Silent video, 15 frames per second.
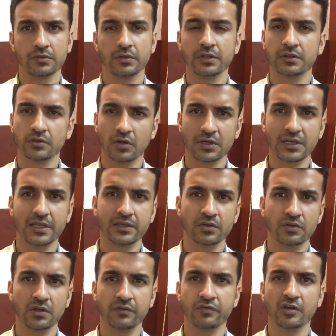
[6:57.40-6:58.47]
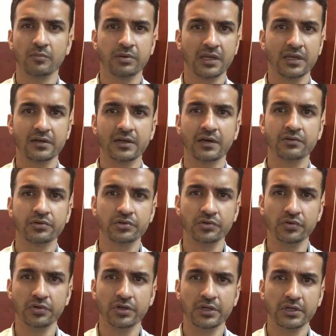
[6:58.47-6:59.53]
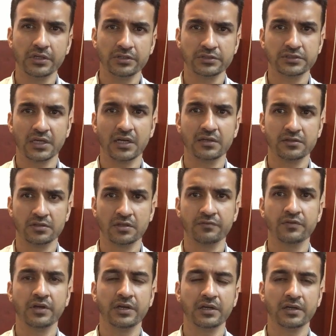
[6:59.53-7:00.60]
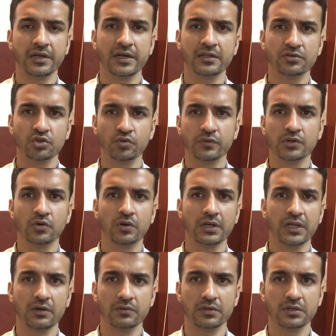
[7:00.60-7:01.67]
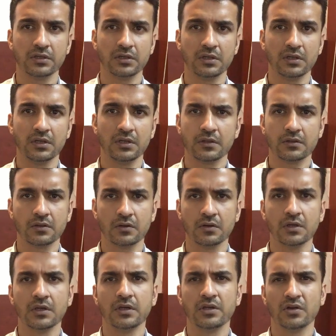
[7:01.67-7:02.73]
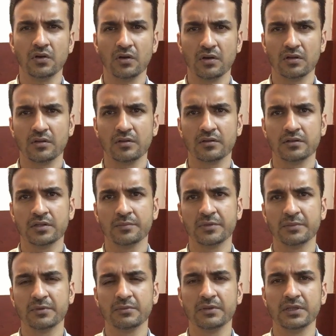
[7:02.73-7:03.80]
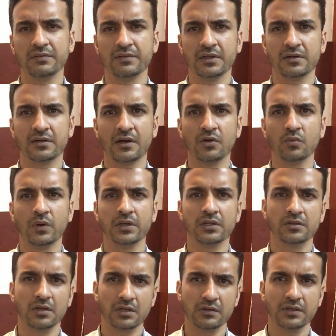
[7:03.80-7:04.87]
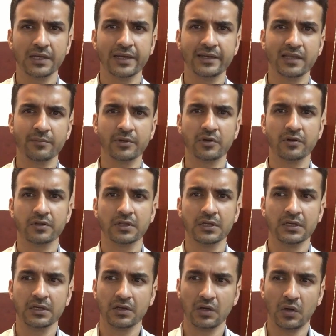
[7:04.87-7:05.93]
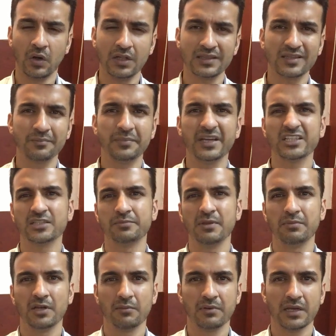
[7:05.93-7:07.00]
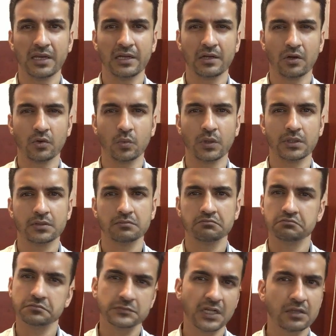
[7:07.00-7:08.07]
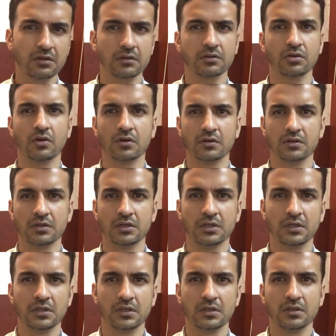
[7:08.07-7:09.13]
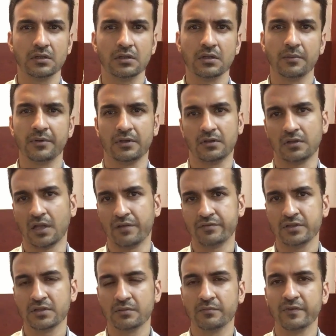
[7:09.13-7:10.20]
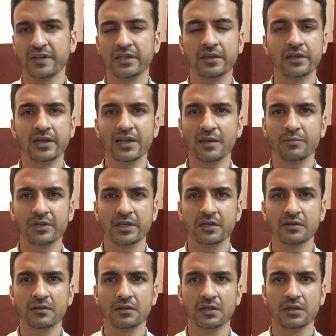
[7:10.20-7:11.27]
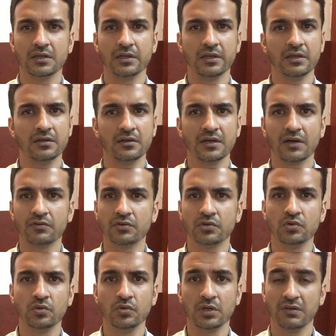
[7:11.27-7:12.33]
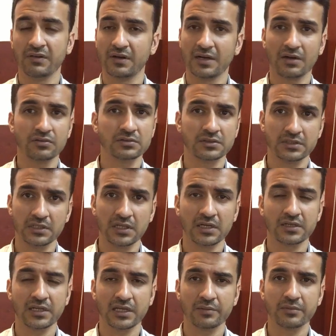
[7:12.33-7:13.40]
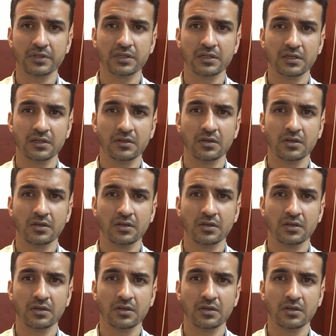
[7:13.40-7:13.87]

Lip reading: So it's not like, if you apply in round 2, your chances of getting through will down. So, some people believe that round 1 is not a good idea because all the best people apply in round 1. That's also wrong. I mean, I've seen some very great applicants in round 2, even round 3 at times.